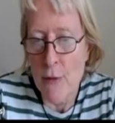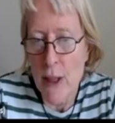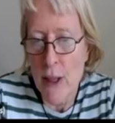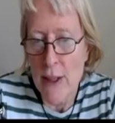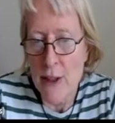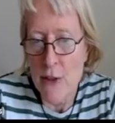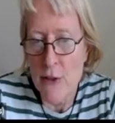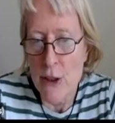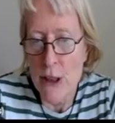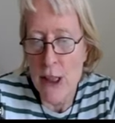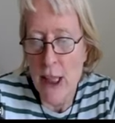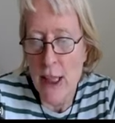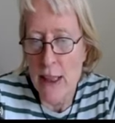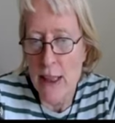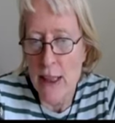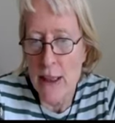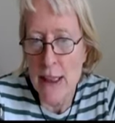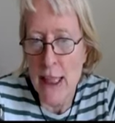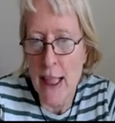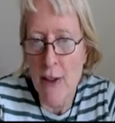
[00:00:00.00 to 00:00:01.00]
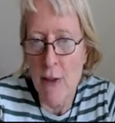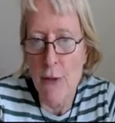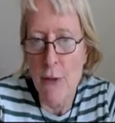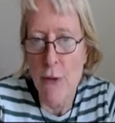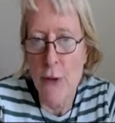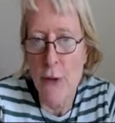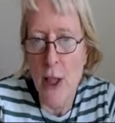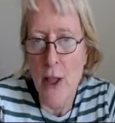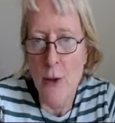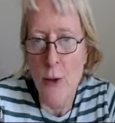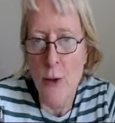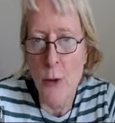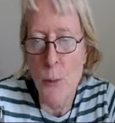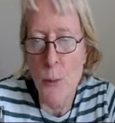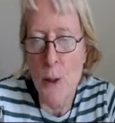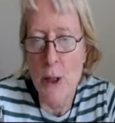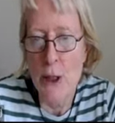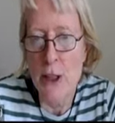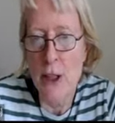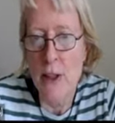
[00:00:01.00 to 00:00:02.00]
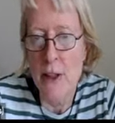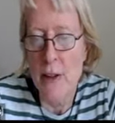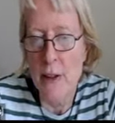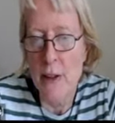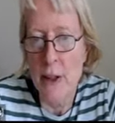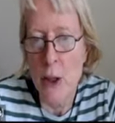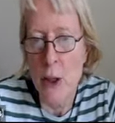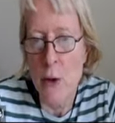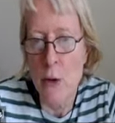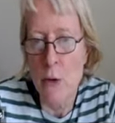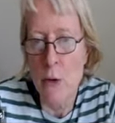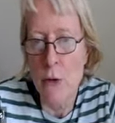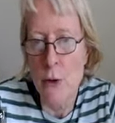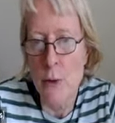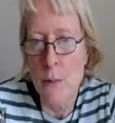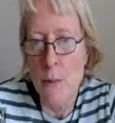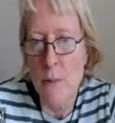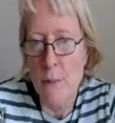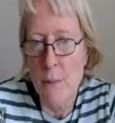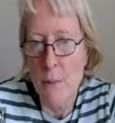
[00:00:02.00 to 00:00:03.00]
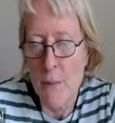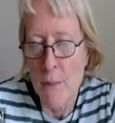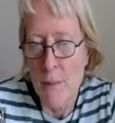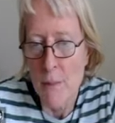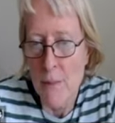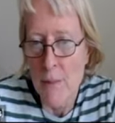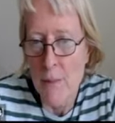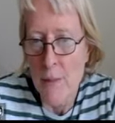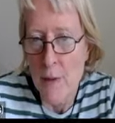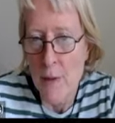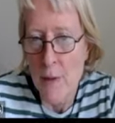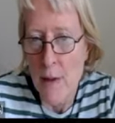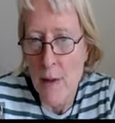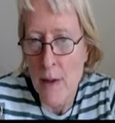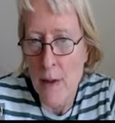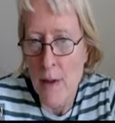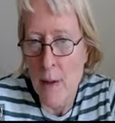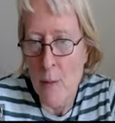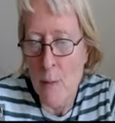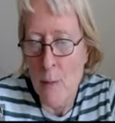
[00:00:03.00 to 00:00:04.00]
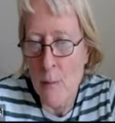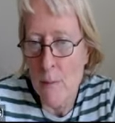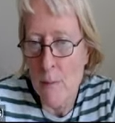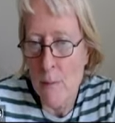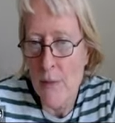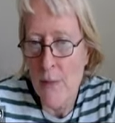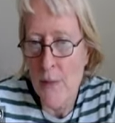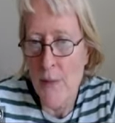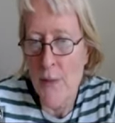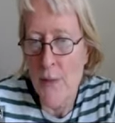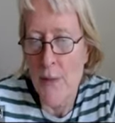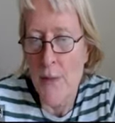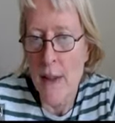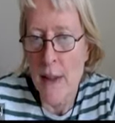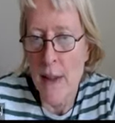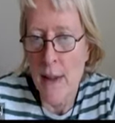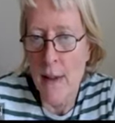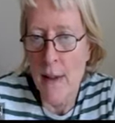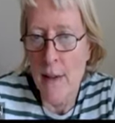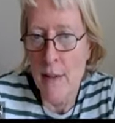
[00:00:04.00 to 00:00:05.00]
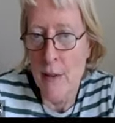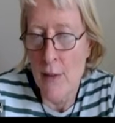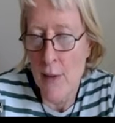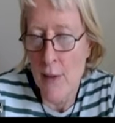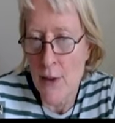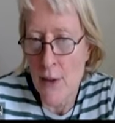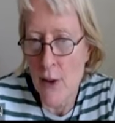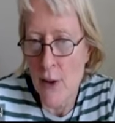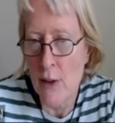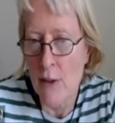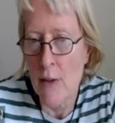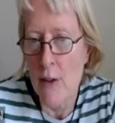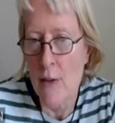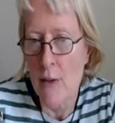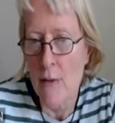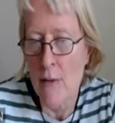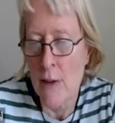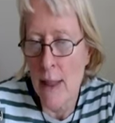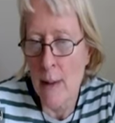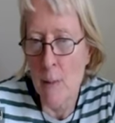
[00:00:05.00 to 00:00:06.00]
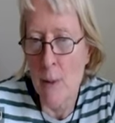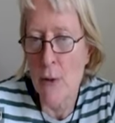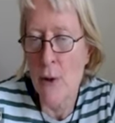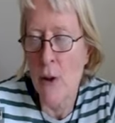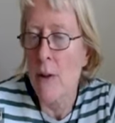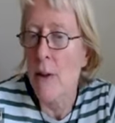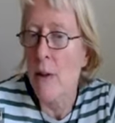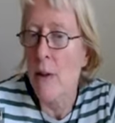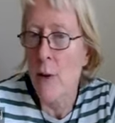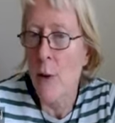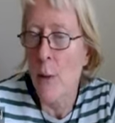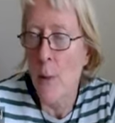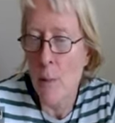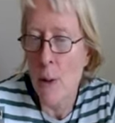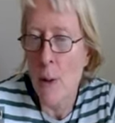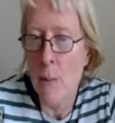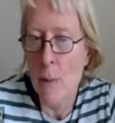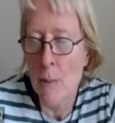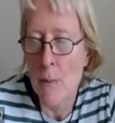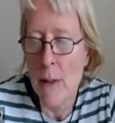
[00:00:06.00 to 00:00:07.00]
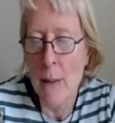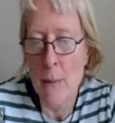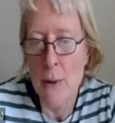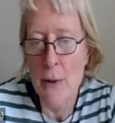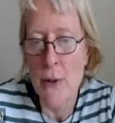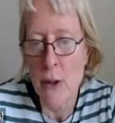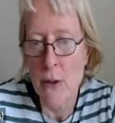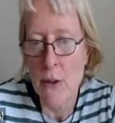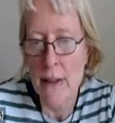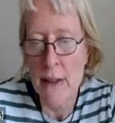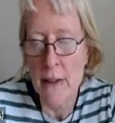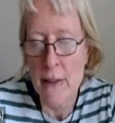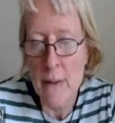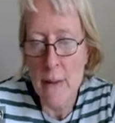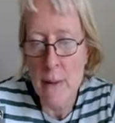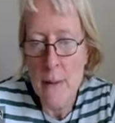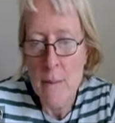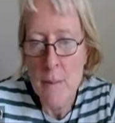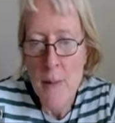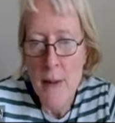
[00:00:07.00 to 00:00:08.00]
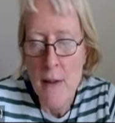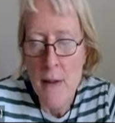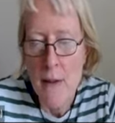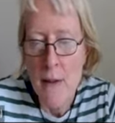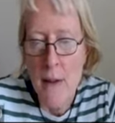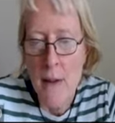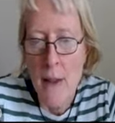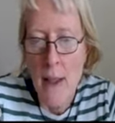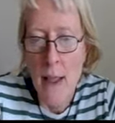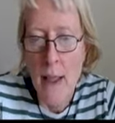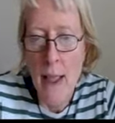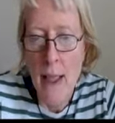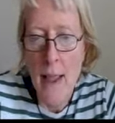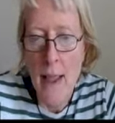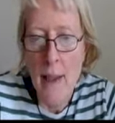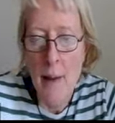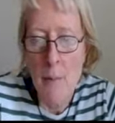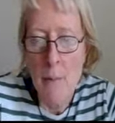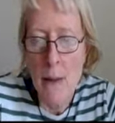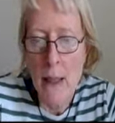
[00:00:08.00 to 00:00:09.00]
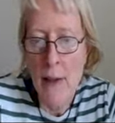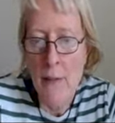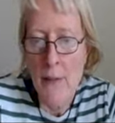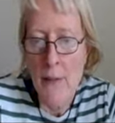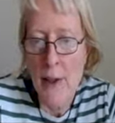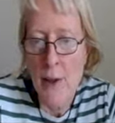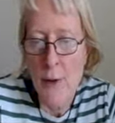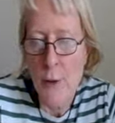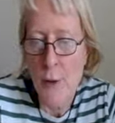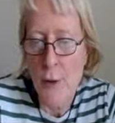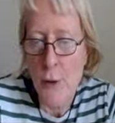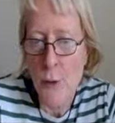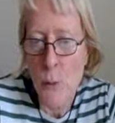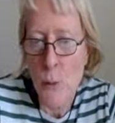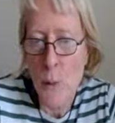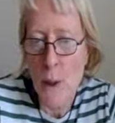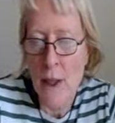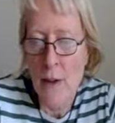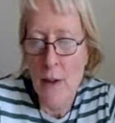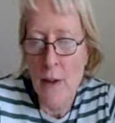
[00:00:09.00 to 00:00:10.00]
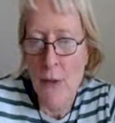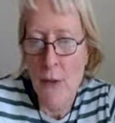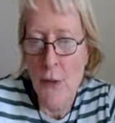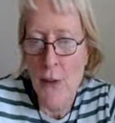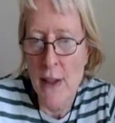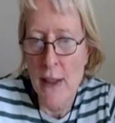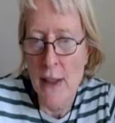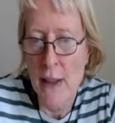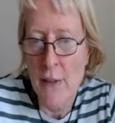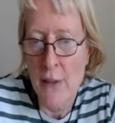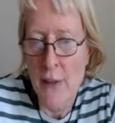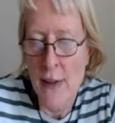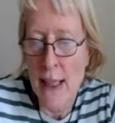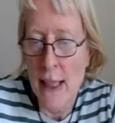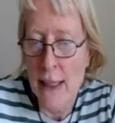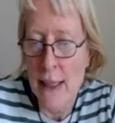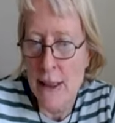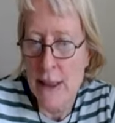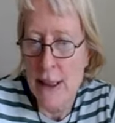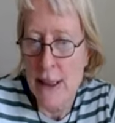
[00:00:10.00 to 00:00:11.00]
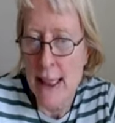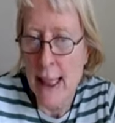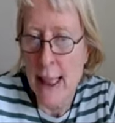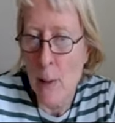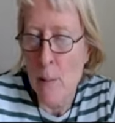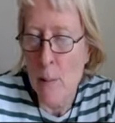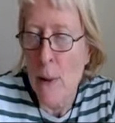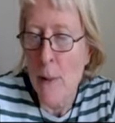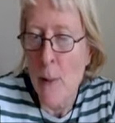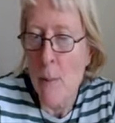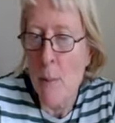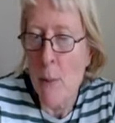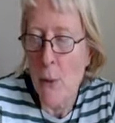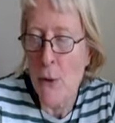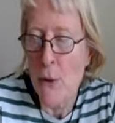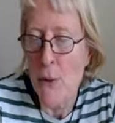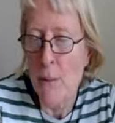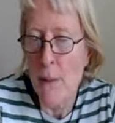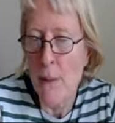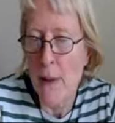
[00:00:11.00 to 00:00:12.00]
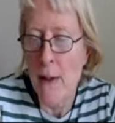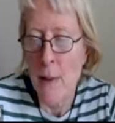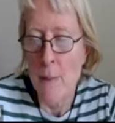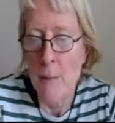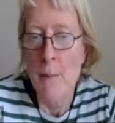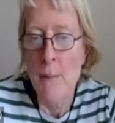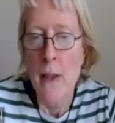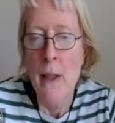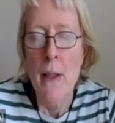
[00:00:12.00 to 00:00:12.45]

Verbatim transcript: rate of change, how fast we turn, go from um, here, the zero Hamiltonian to the problem Hamiltonian. Um, and there's the square of the, the energy gap in the bottom there.